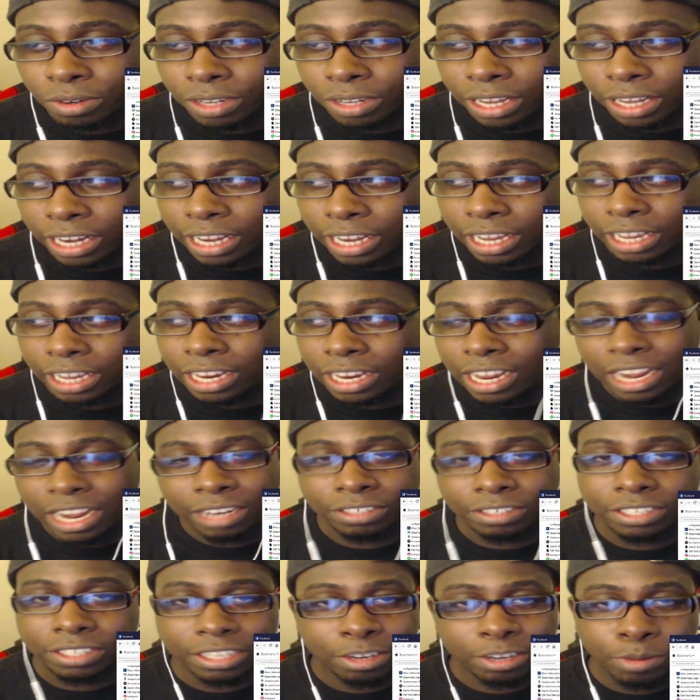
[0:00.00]
Like, I'm
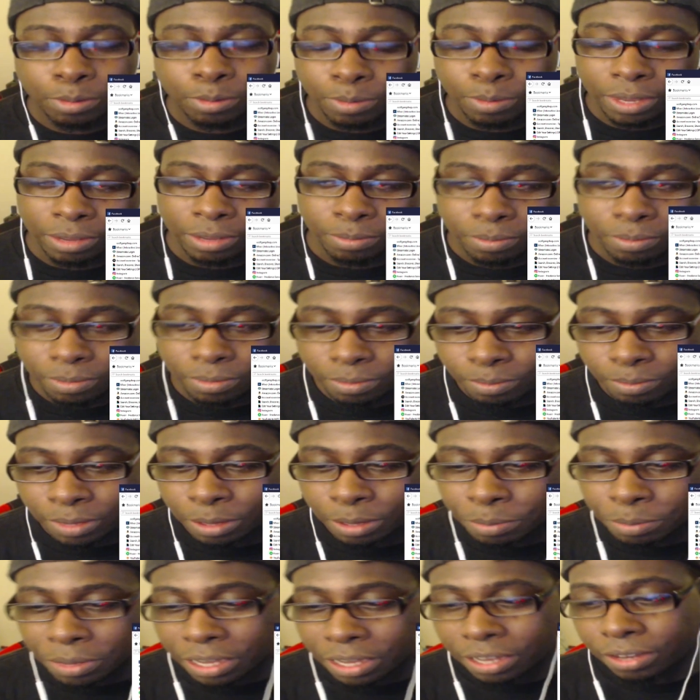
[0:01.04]
just gonna be
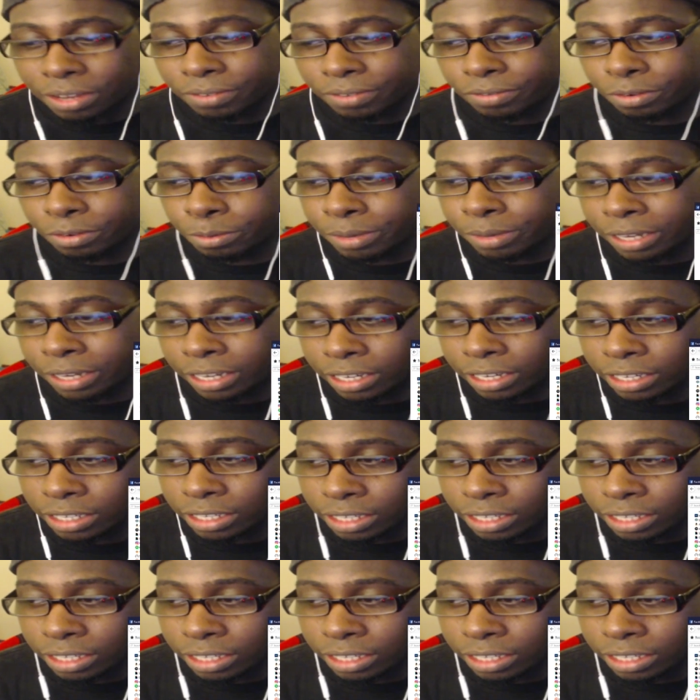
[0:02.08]
me for me.